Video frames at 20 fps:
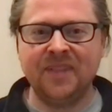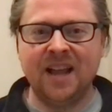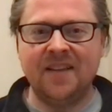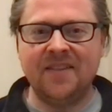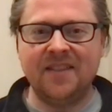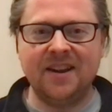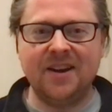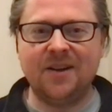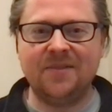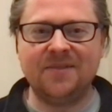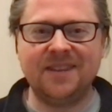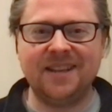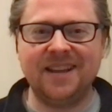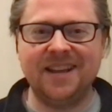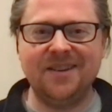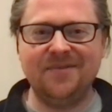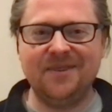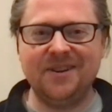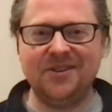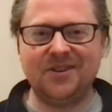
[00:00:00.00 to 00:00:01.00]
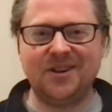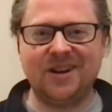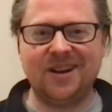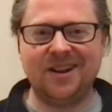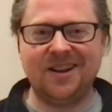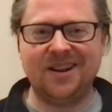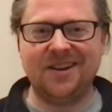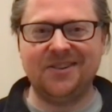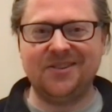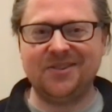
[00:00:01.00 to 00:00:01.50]
and then after the end of each
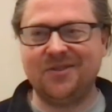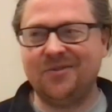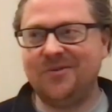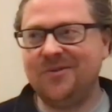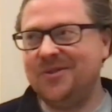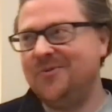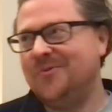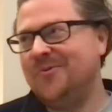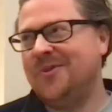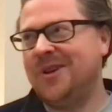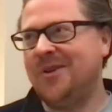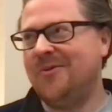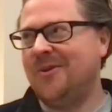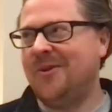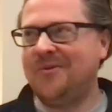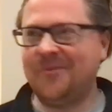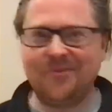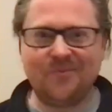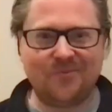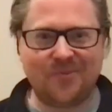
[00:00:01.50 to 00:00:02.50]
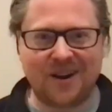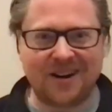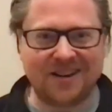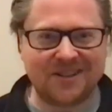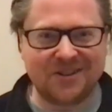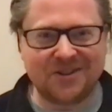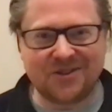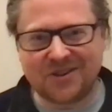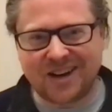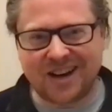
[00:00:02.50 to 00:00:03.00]
class, you know, you'd all go off and
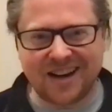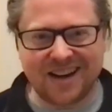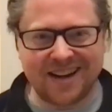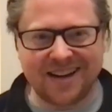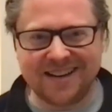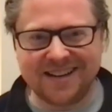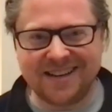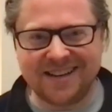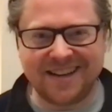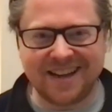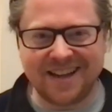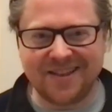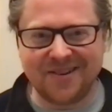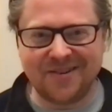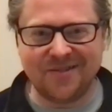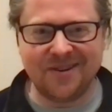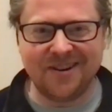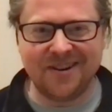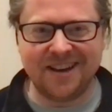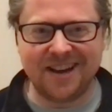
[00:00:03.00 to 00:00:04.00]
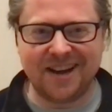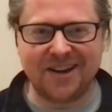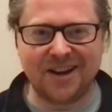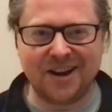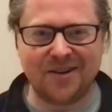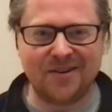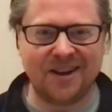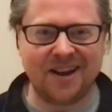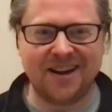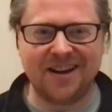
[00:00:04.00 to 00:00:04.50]
practice channeling together, and and
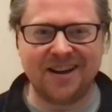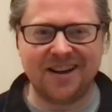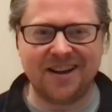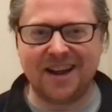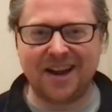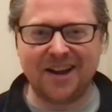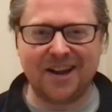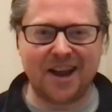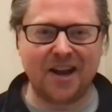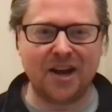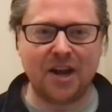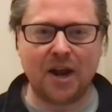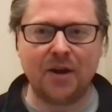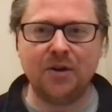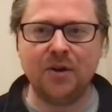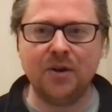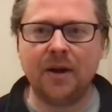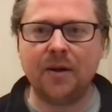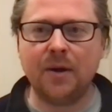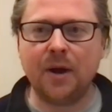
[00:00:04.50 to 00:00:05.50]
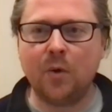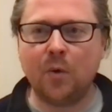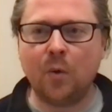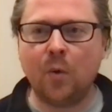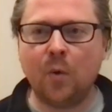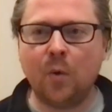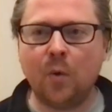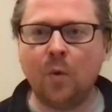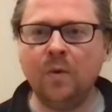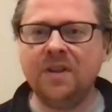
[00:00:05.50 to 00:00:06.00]
and and and and, and, and
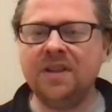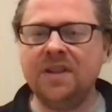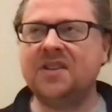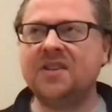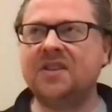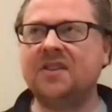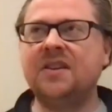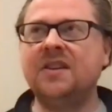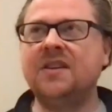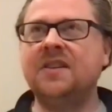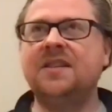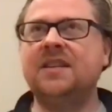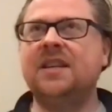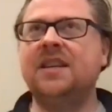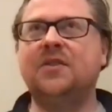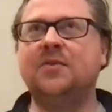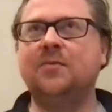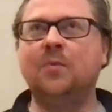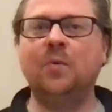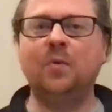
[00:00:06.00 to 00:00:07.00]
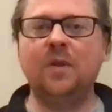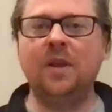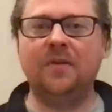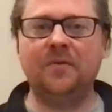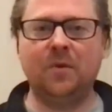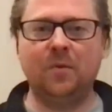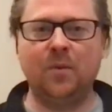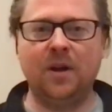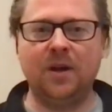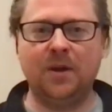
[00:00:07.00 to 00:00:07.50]
all these star seeds from all over the
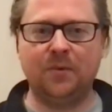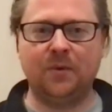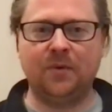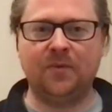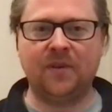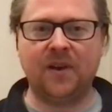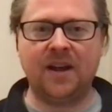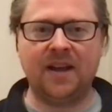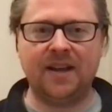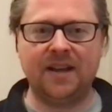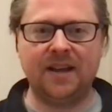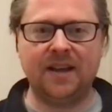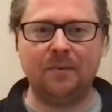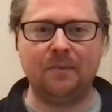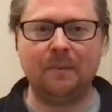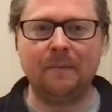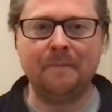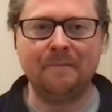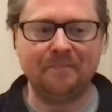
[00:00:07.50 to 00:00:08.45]
world would fly in